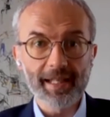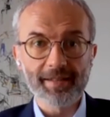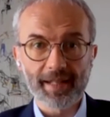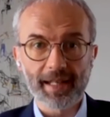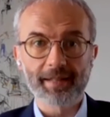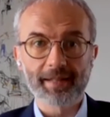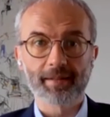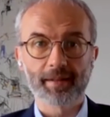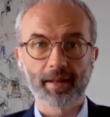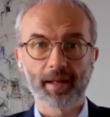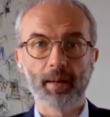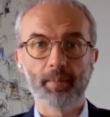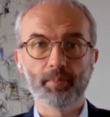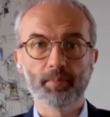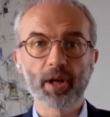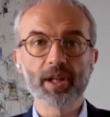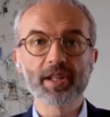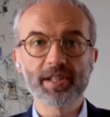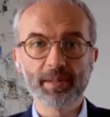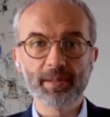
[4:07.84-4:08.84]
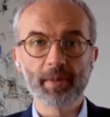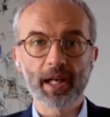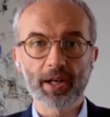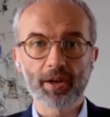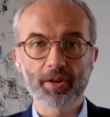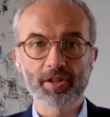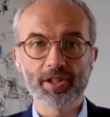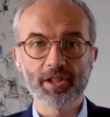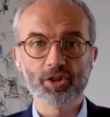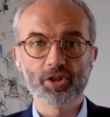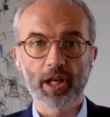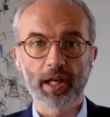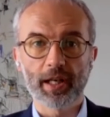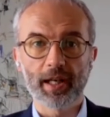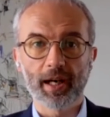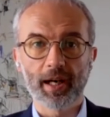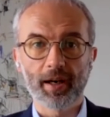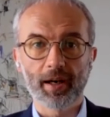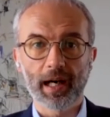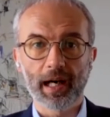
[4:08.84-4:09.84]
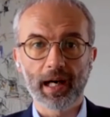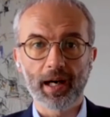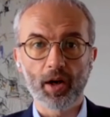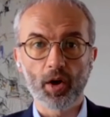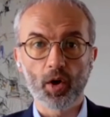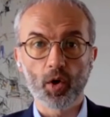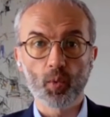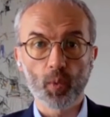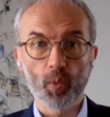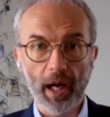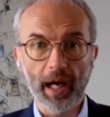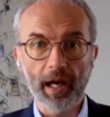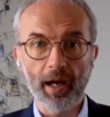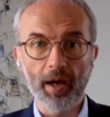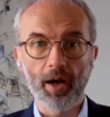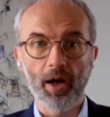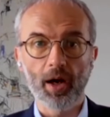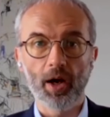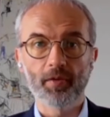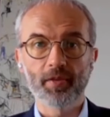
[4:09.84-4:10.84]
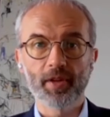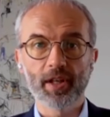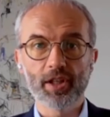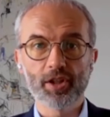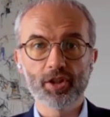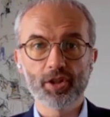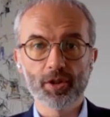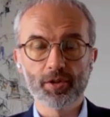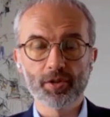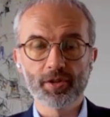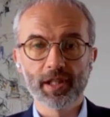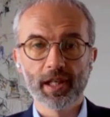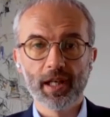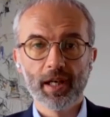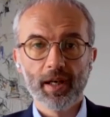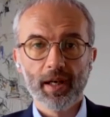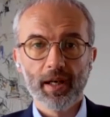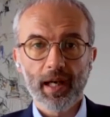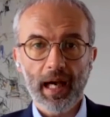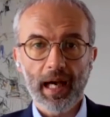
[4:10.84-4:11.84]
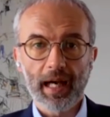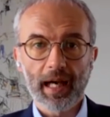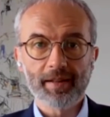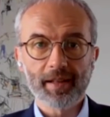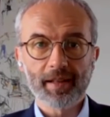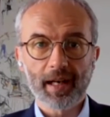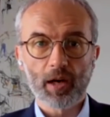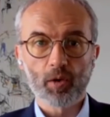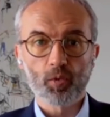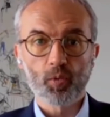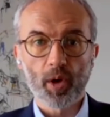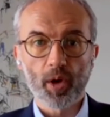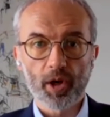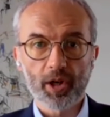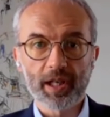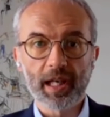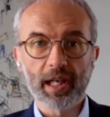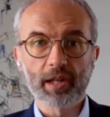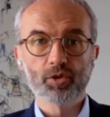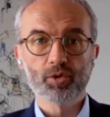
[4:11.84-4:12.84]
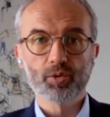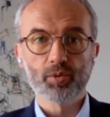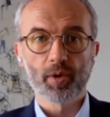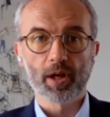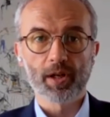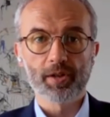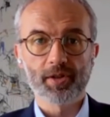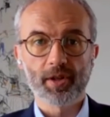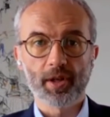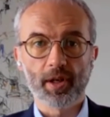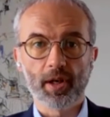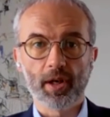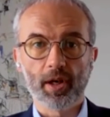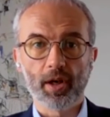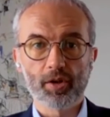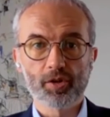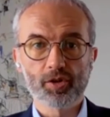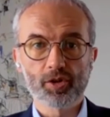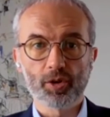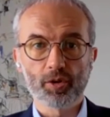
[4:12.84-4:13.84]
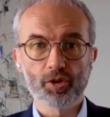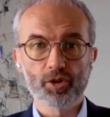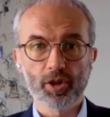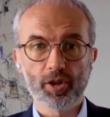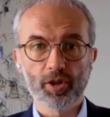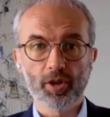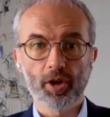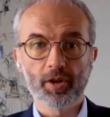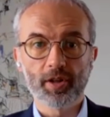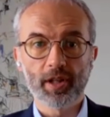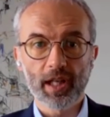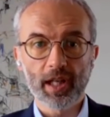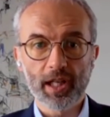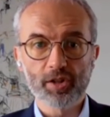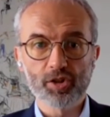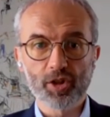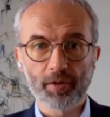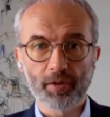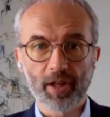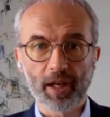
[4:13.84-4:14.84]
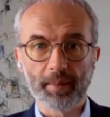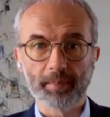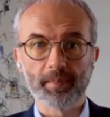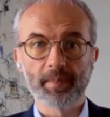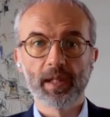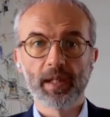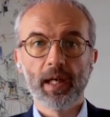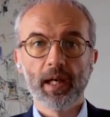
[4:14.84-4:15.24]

that policymakers in China are aware of the issues, and they are working towards a solution on each of them.